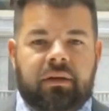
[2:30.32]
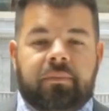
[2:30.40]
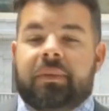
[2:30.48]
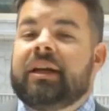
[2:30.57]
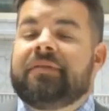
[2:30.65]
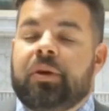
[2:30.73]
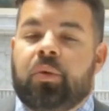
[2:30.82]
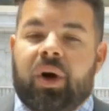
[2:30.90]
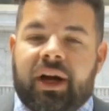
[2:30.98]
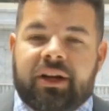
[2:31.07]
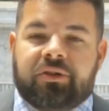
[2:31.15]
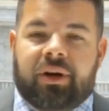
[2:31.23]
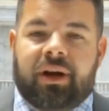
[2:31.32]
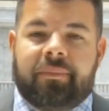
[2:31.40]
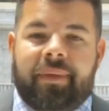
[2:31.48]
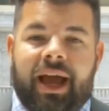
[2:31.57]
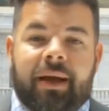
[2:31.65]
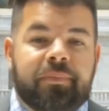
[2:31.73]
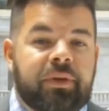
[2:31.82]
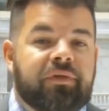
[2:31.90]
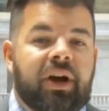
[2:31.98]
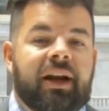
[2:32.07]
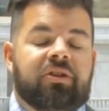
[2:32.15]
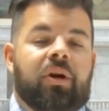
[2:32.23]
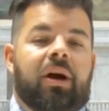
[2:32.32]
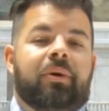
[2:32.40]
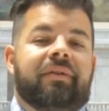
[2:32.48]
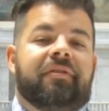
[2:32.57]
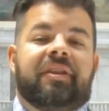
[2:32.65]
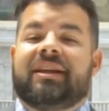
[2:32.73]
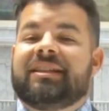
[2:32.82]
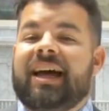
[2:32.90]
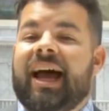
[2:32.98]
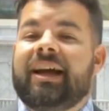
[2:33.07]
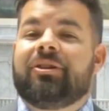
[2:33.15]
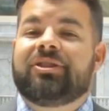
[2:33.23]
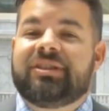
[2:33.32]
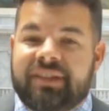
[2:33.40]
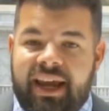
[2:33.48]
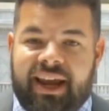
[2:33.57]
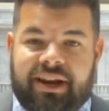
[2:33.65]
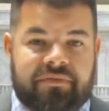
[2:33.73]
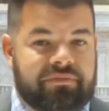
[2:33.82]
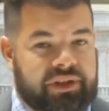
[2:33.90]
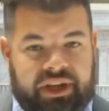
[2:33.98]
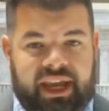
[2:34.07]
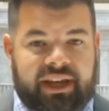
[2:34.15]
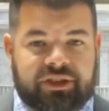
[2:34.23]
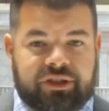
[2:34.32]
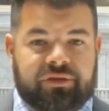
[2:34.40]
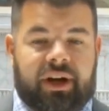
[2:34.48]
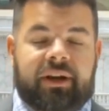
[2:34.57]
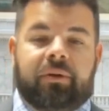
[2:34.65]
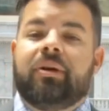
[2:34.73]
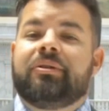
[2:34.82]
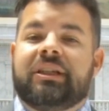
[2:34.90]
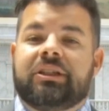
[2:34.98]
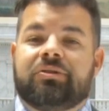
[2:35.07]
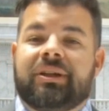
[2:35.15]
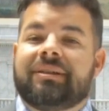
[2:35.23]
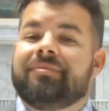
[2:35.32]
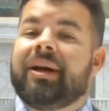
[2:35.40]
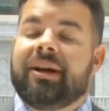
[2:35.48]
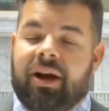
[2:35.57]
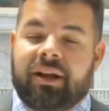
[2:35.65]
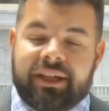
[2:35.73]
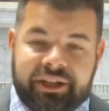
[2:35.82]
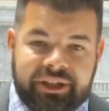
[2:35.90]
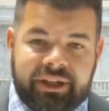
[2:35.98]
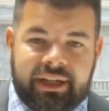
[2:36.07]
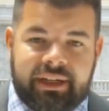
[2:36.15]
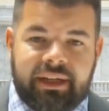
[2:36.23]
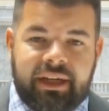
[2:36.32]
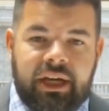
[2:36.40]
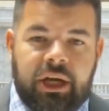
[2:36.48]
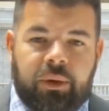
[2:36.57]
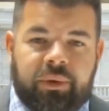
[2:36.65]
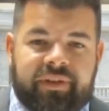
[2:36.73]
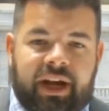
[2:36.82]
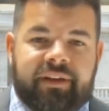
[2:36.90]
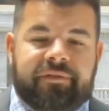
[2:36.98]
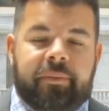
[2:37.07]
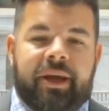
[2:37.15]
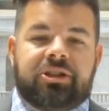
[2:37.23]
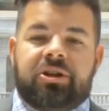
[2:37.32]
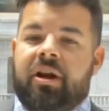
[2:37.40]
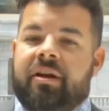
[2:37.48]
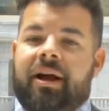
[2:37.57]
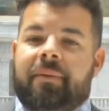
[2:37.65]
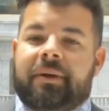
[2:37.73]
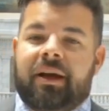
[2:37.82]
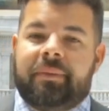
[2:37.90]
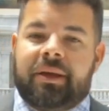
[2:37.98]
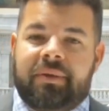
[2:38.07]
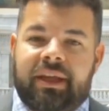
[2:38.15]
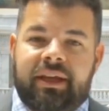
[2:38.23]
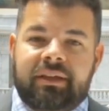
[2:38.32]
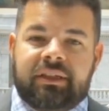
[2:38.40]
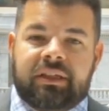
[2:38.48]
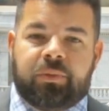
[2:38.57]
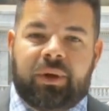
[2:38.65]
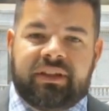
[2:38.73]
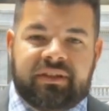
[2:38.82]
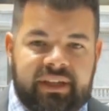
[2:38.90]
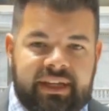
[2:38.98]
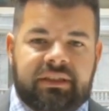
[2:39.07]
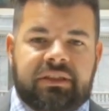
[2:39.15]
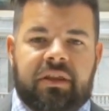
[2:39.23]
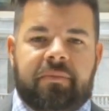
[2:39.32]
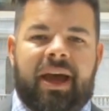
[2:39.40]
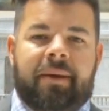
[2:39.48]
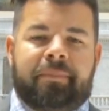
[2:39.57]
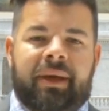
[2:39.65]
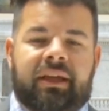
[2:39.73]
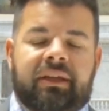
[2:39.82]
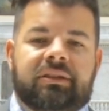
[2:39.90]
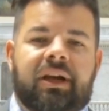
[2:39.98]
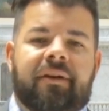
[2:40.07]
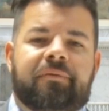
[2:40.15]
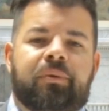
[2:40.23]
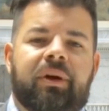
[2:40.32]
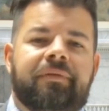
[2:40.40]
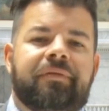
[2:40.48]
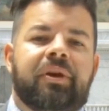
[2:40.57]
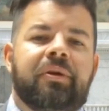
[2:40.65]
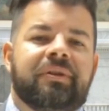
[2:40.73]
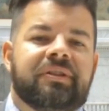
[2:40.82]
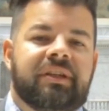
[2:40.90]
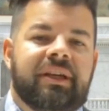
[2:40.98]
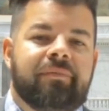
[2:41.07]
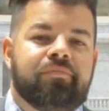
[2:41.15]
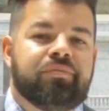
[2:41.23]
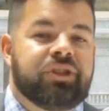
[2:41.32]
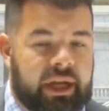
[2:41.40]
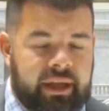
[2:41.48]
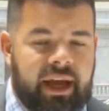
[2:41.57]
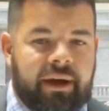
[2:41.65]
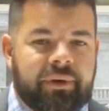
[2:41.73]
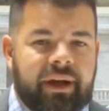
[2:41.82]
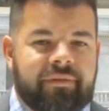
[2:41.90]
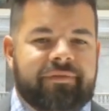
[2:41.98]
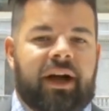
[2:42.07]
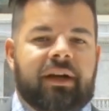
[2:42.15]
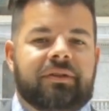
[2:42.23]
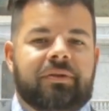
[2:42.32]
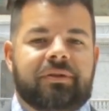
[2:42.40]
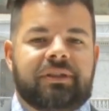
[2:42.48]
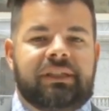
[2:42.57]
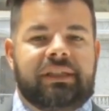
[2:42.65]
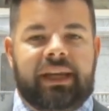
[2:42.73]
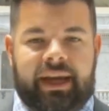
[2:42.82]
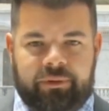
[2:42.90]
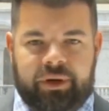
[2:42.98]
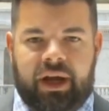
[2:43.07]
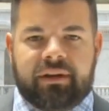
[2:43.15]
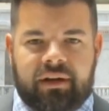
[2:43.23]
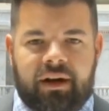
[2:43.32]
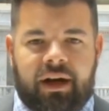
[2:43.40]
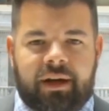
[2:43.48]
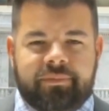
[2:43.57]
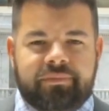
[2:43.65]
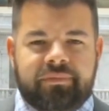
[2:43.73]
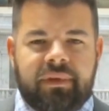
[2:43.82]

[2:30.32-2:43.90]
But if you want to draw a map, you've got to draw one for the entire state. You can't just draw your own district and call it good. We've got information on upcoming meetings as well as links to the map making software for you to see. Check it out at fox13now.com.